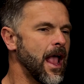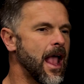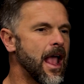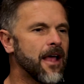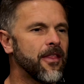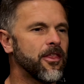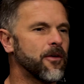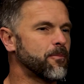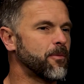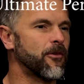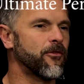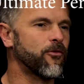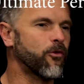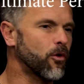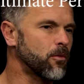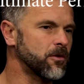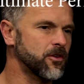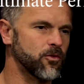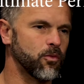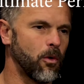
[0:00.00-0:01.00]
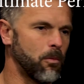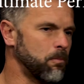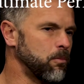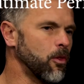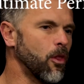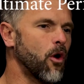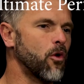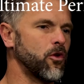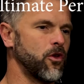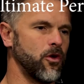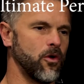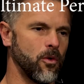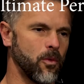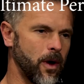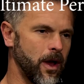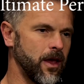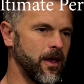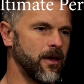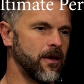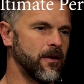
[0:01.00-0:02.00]
and the performance will blow you
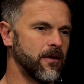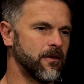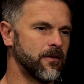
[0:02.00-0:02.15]
away.